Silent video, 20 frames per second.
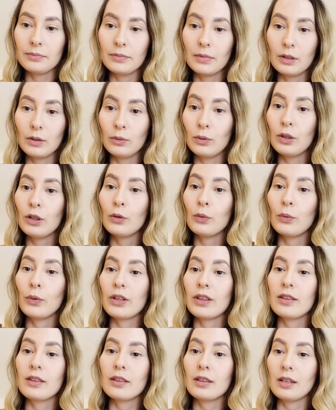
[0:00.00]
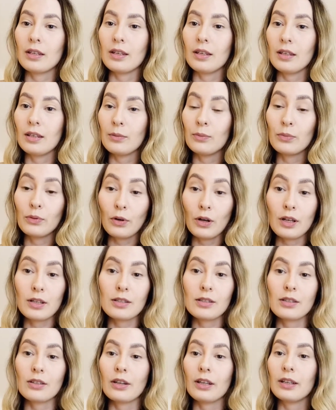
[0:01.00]
look with the
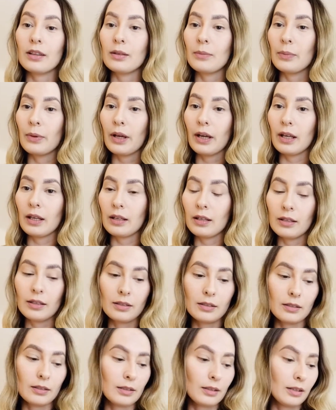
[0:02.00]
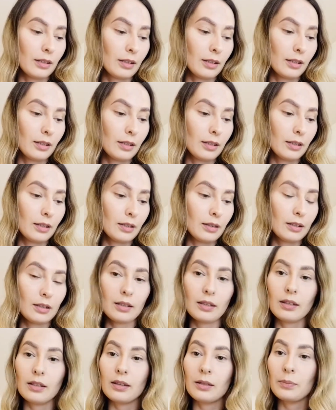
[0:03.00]
bronzer and applying
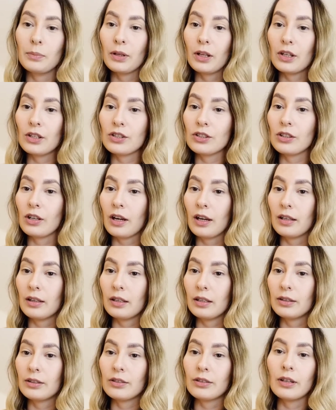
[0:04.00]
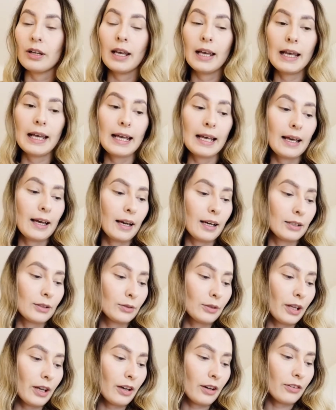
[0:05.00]
the blush, the highlighter. I
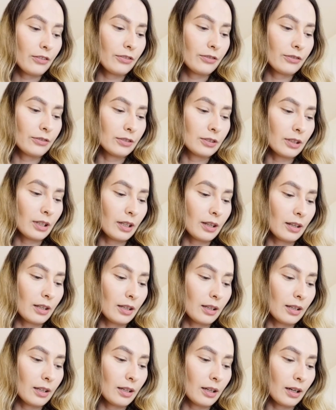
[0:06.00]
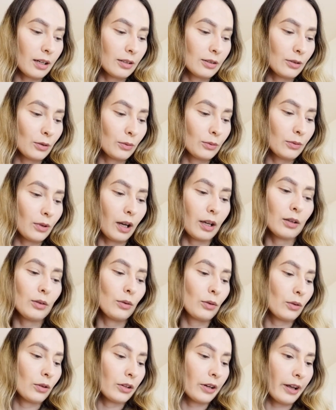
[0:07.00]
don't have, I think I no
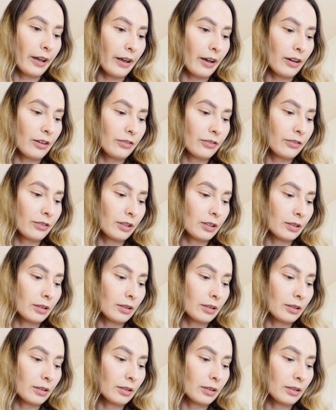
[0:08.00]
longer have